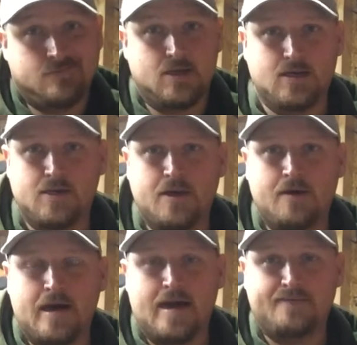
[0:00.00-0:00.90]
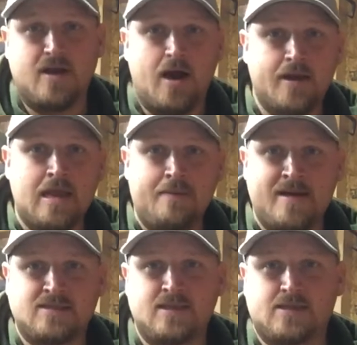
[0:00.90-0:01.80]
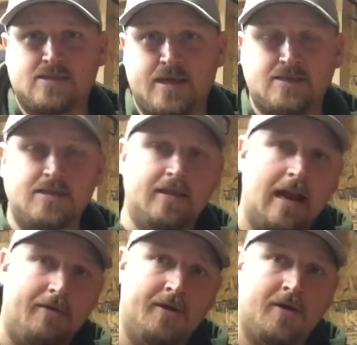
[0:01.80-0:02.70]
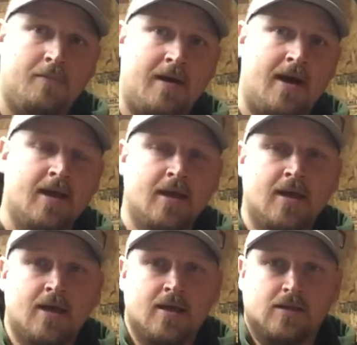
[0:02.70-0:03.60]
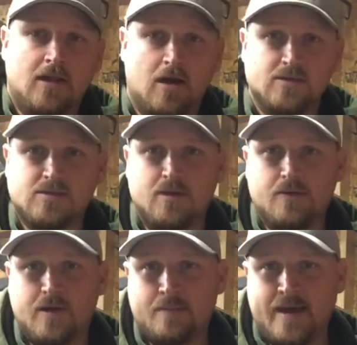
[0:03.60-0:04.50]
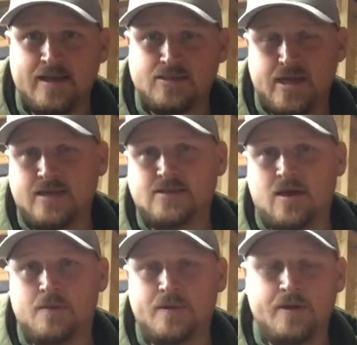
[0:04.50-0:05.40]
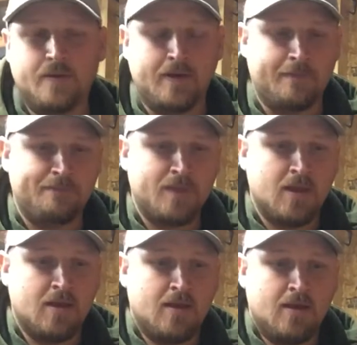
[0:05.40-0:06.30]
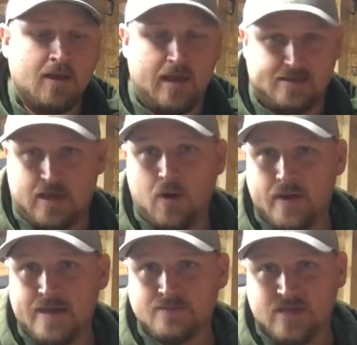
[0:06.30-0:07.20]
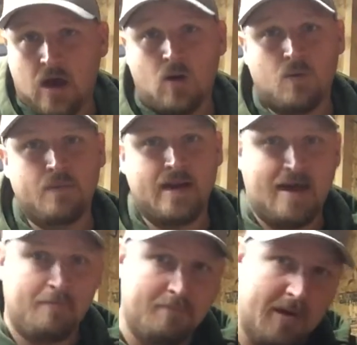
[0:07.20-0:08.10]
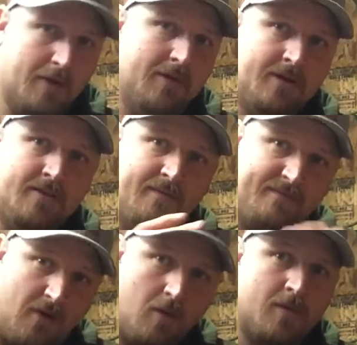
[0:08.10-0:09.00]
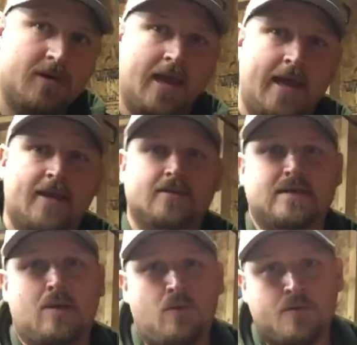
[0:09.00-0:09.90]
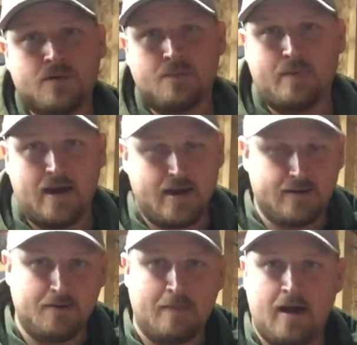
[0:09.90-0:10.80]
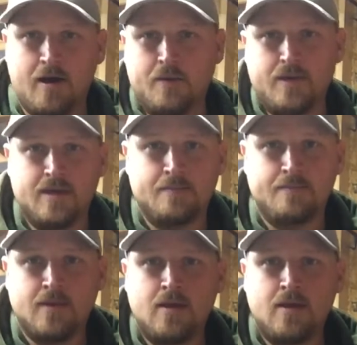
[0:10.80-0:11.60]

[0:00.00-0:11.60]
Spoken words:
I've got an MS660 that I run on my Logaso M8 chainsaw mill, and it's OEM saw, but I'm building the Farmer Tech because I want to compare it to my OEM